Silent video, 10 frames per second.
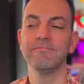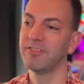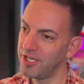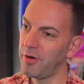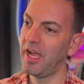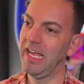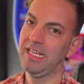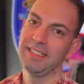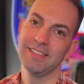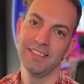Do
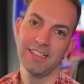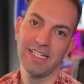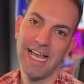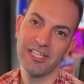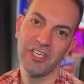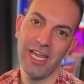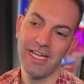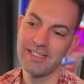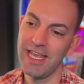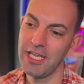it. Last
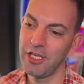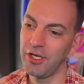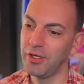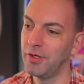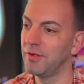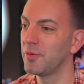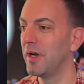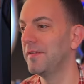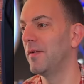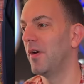chance. Thank you.
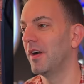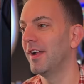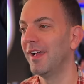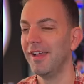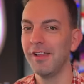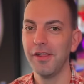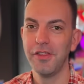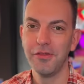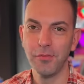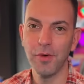24.
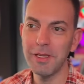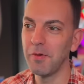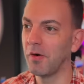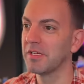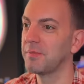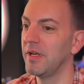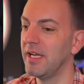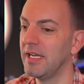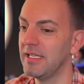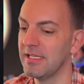Three more
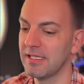spins.